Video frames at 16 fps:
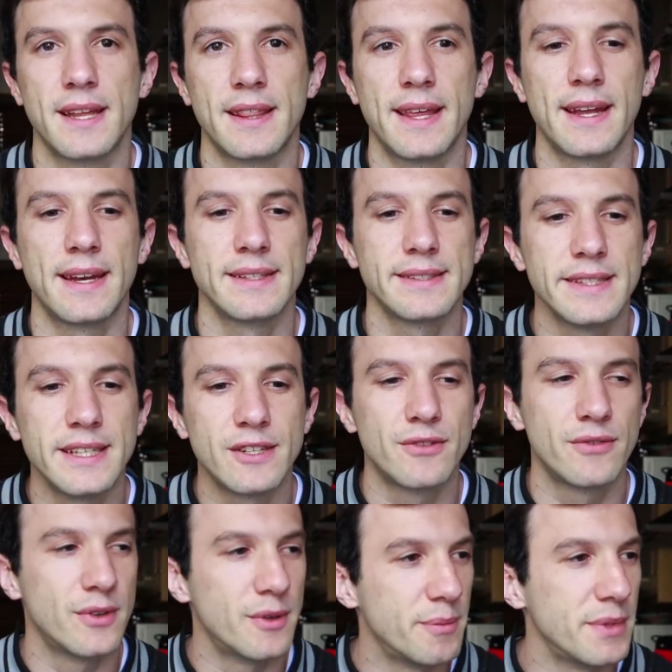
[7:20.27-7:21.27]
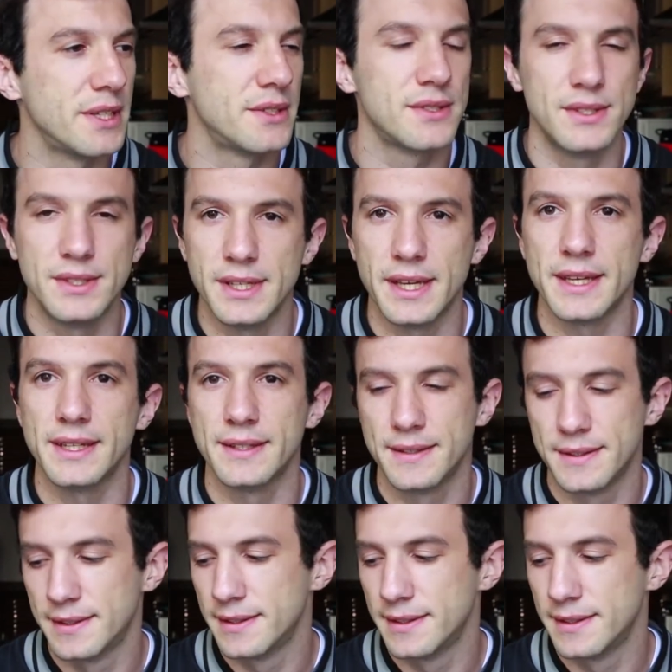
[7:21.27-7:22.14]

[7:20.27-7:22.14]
That is it for me today.